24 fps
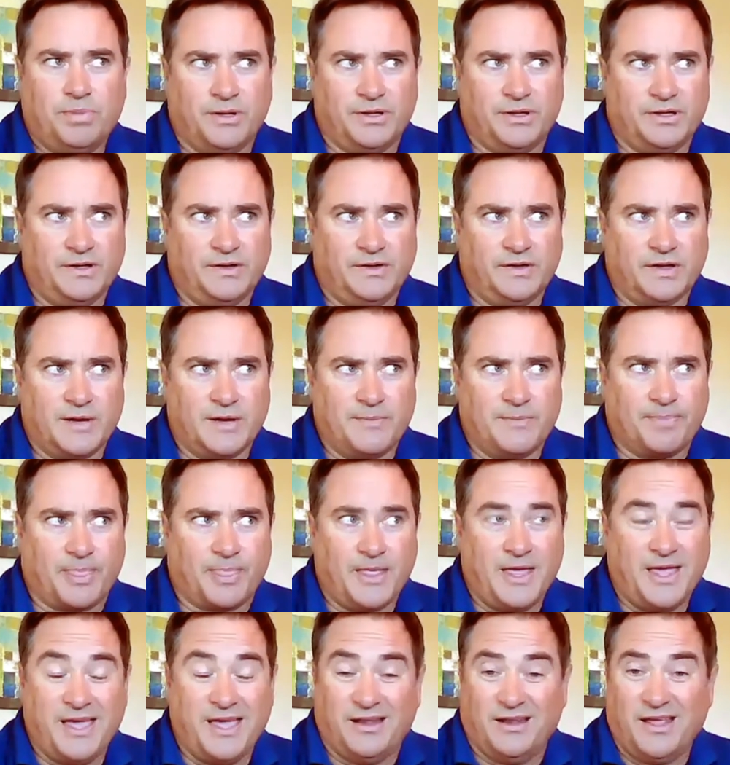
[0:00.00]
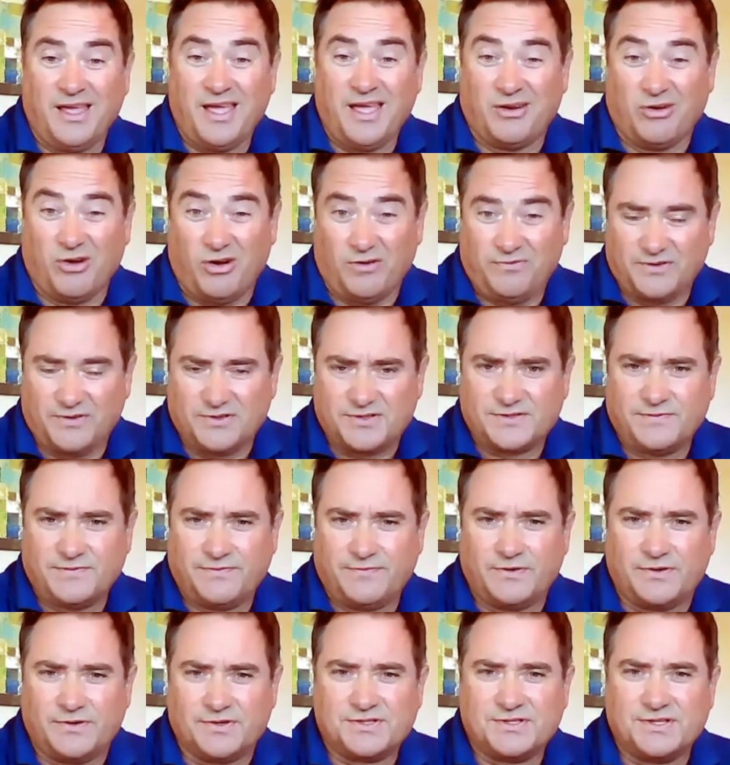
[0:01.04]
and offers
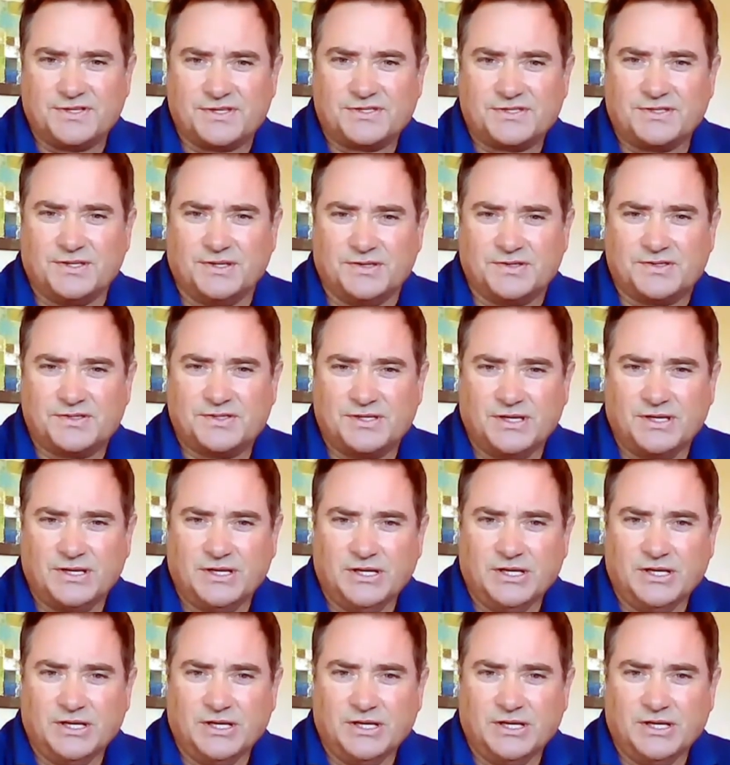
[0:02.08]
for assistance,